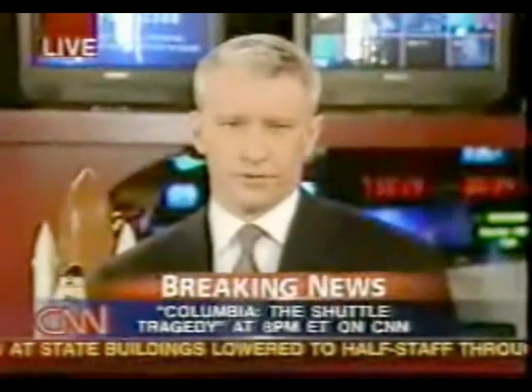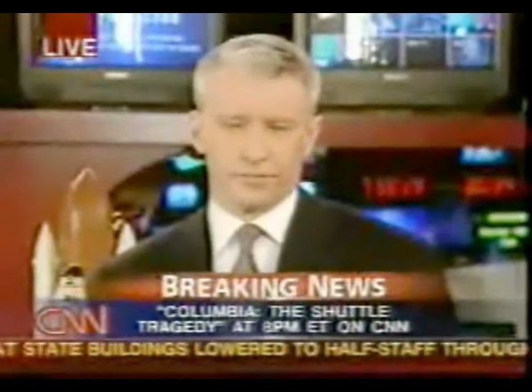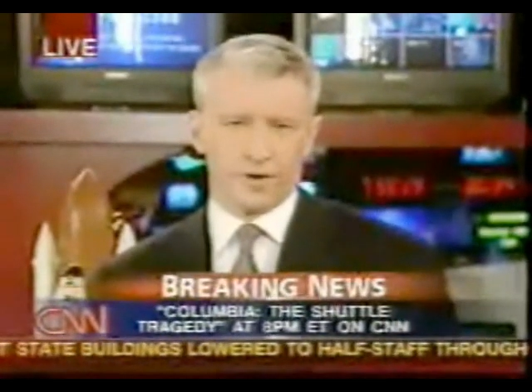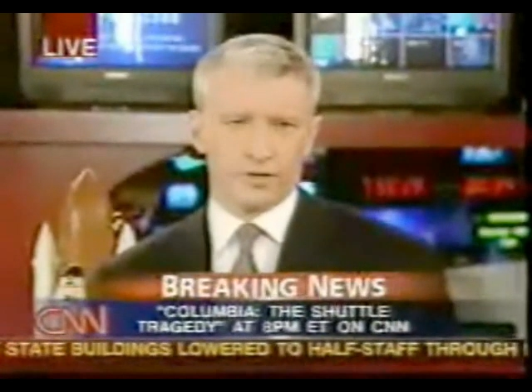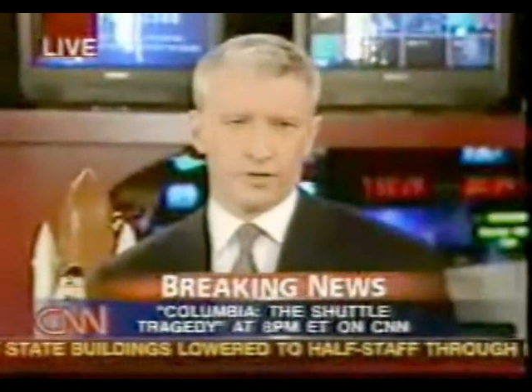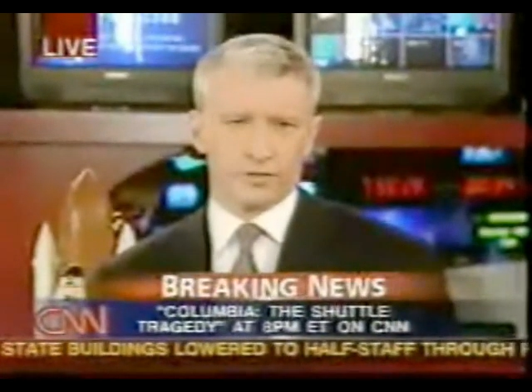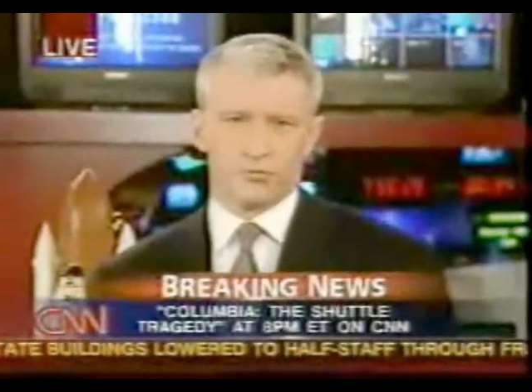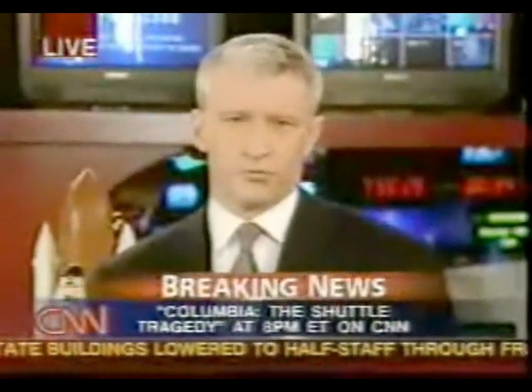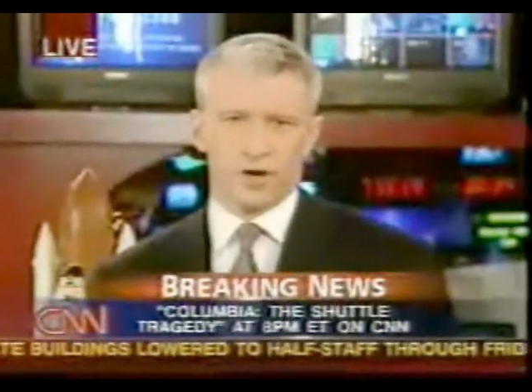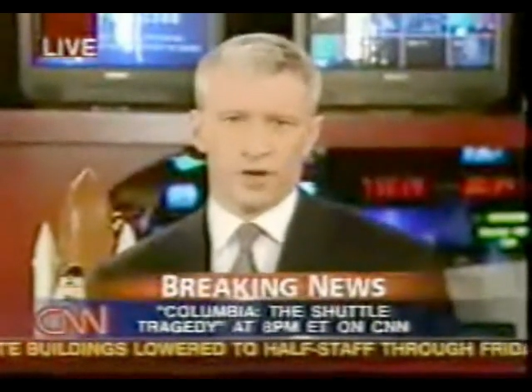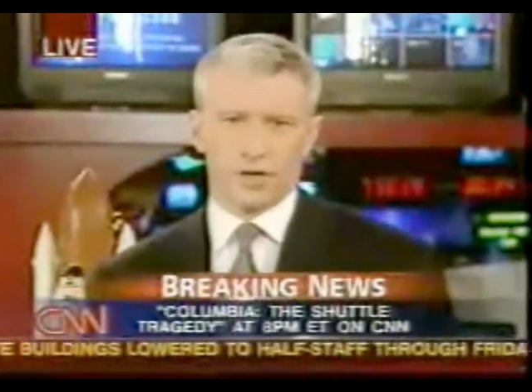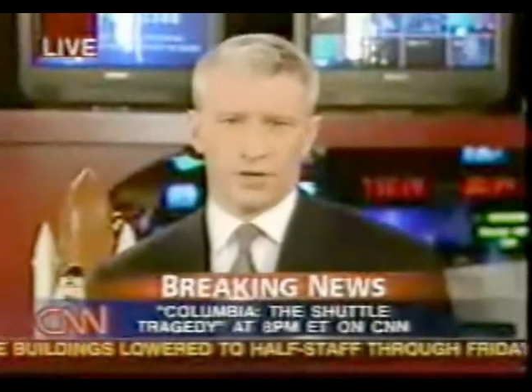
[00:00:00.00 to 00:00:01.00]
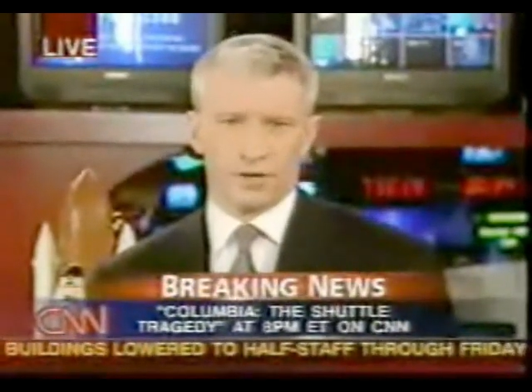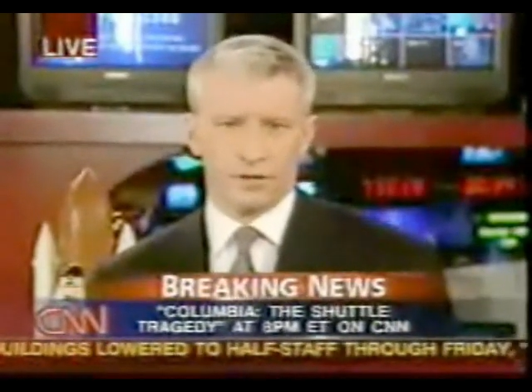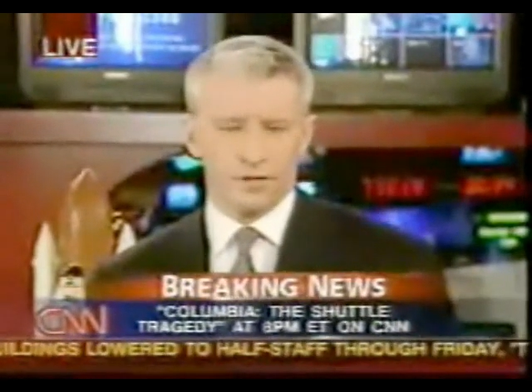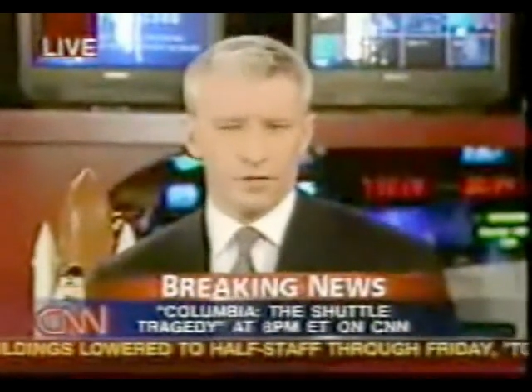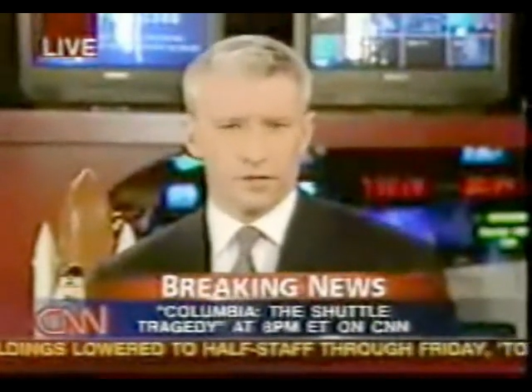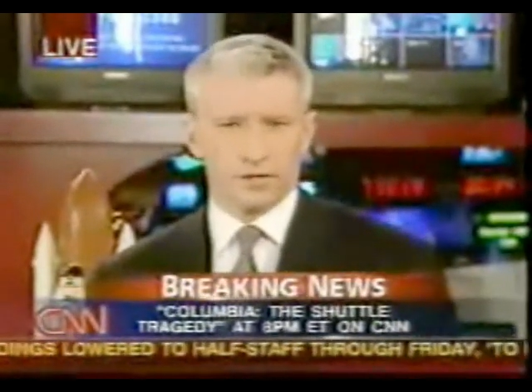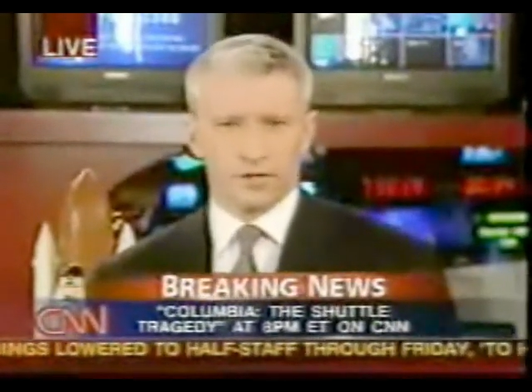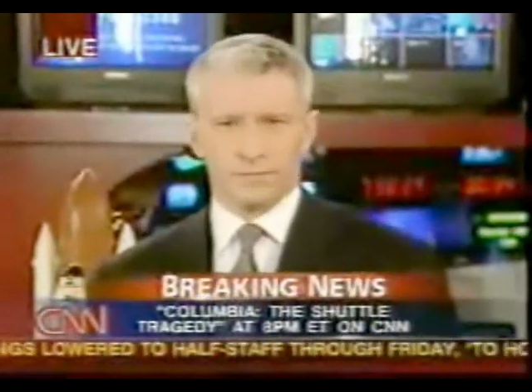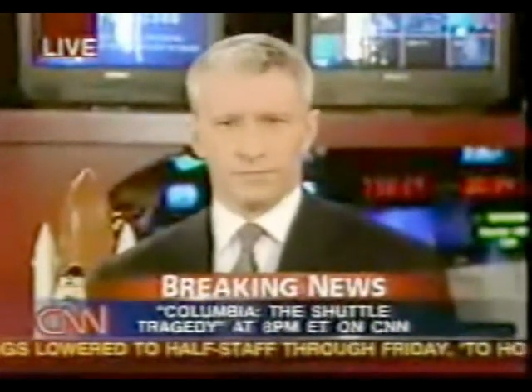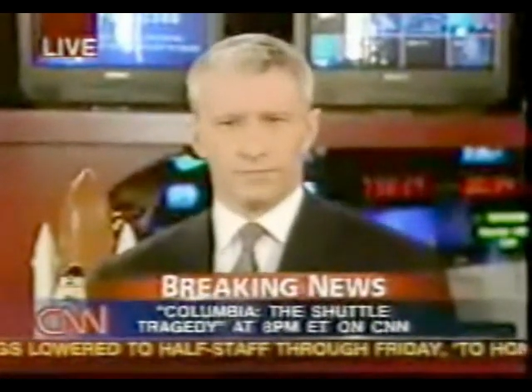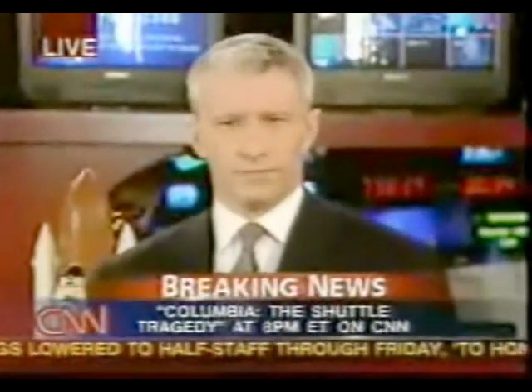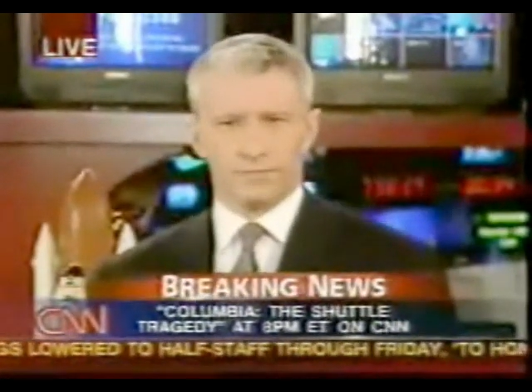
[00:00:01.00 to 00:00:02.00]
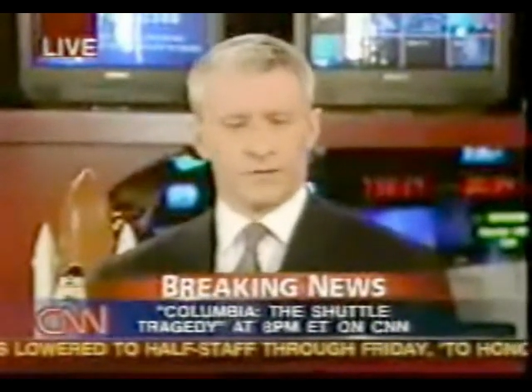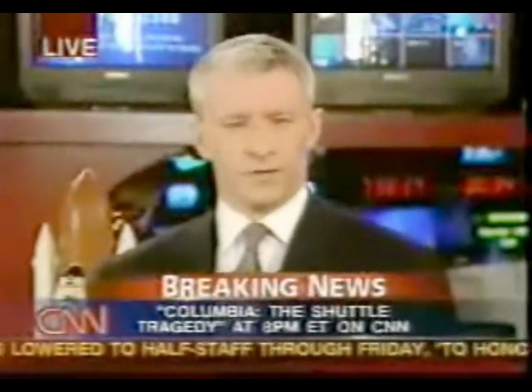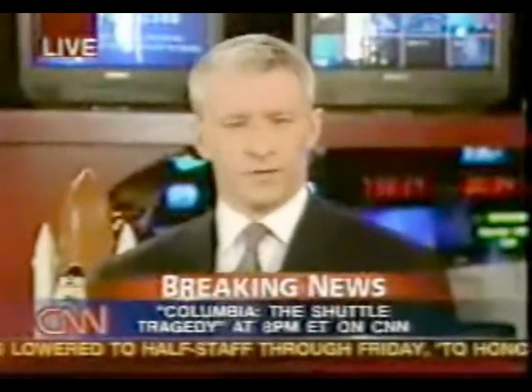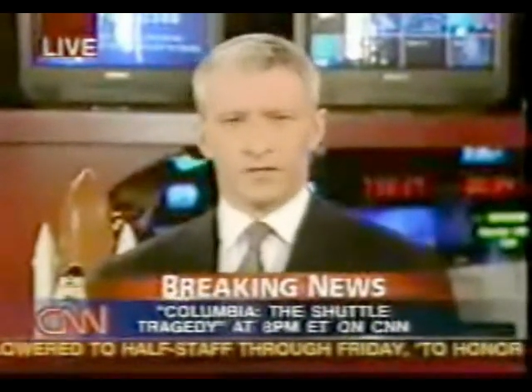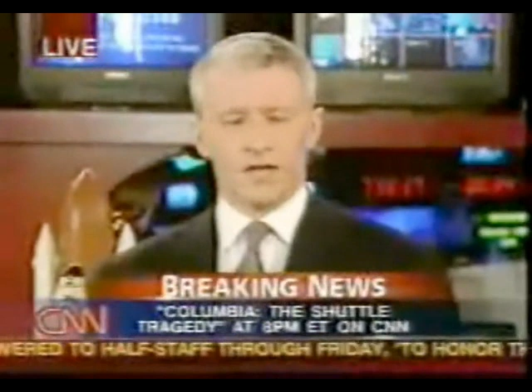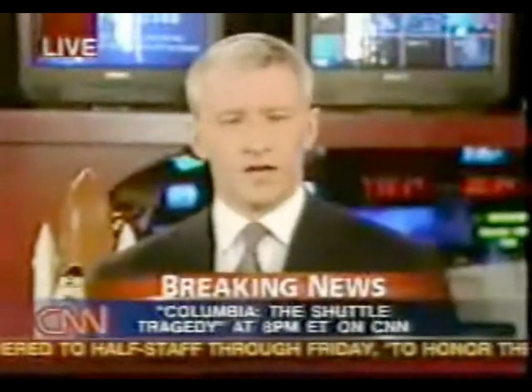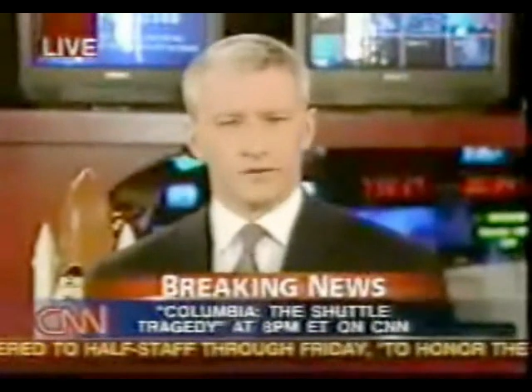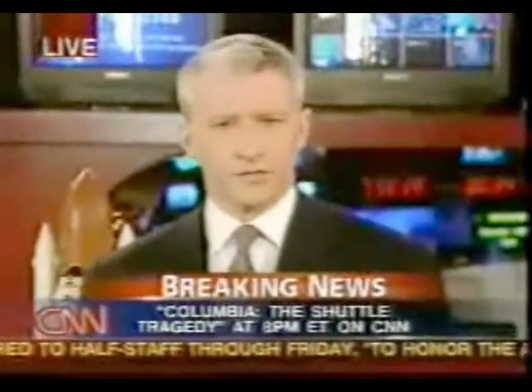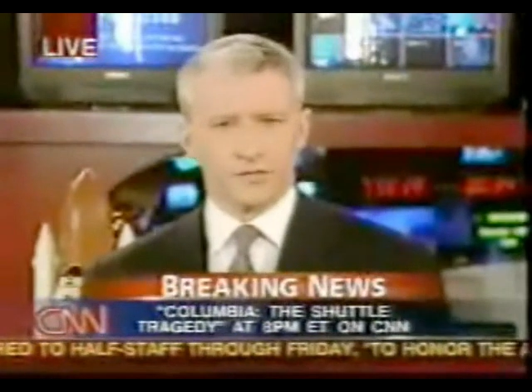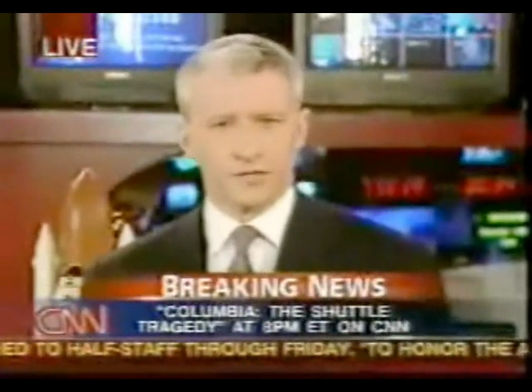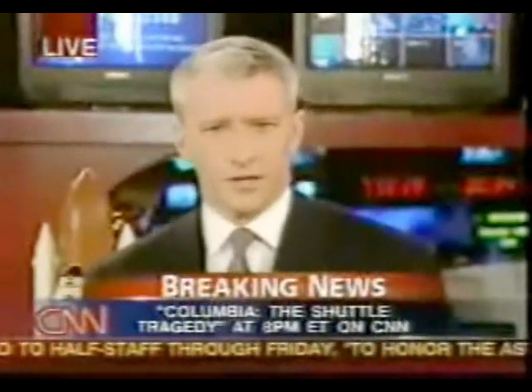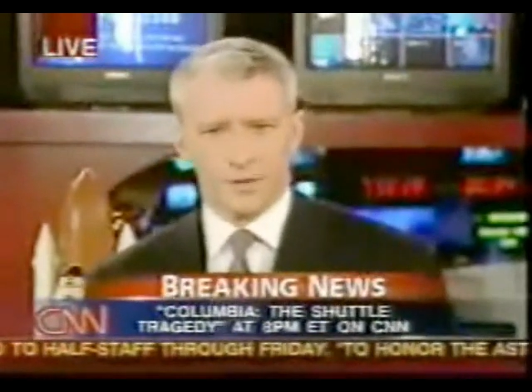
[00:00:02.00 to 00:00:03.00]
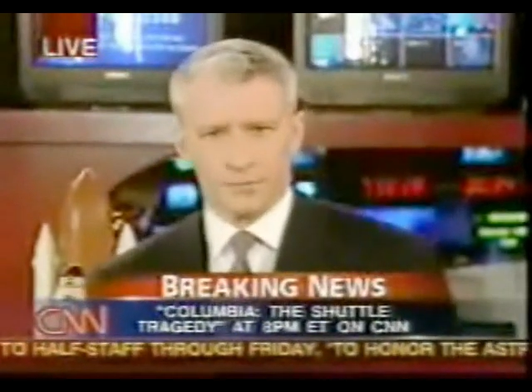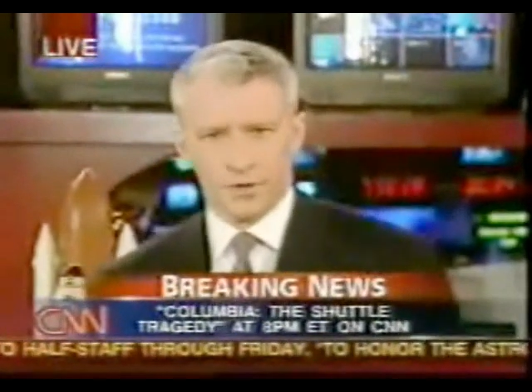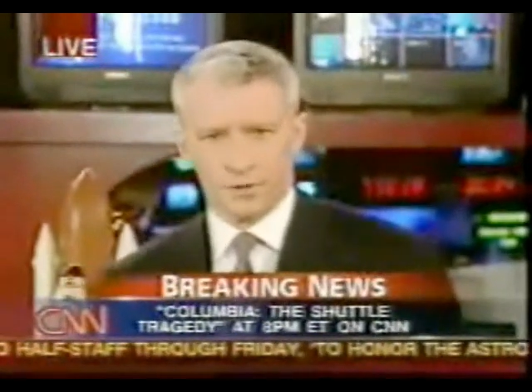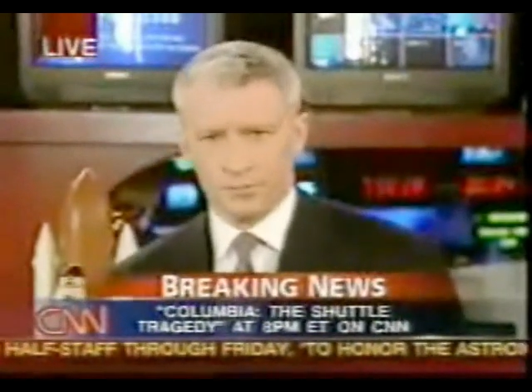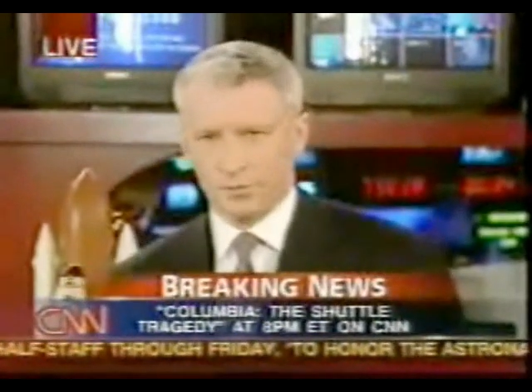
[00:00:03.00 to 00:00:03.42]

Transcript: Miles O'Brien, a lot of CNN